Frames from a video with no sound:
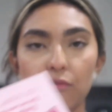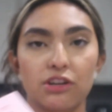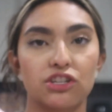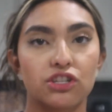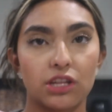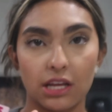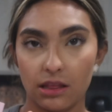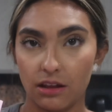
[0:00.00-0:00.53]

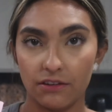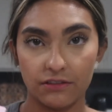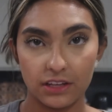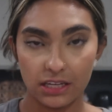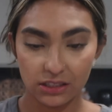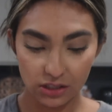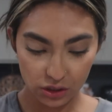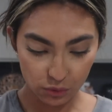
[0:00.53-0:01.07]
which they love
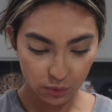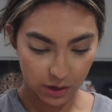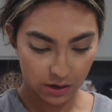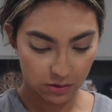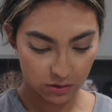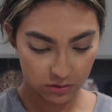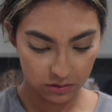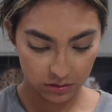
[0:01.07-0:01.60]
these as
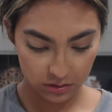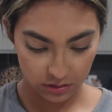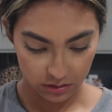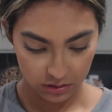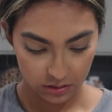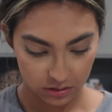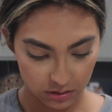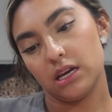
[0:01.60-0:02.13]
well,
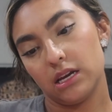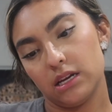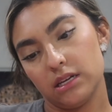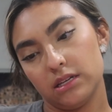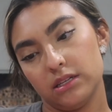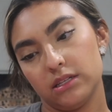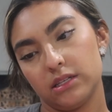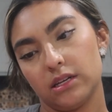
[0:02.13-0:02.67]

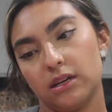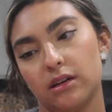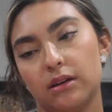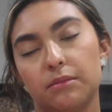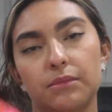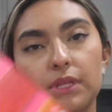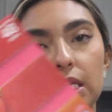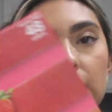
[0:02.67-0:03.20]
and
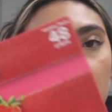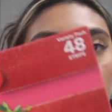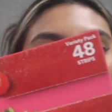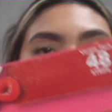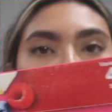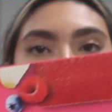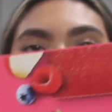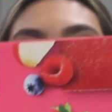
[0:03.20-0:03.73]
um, these little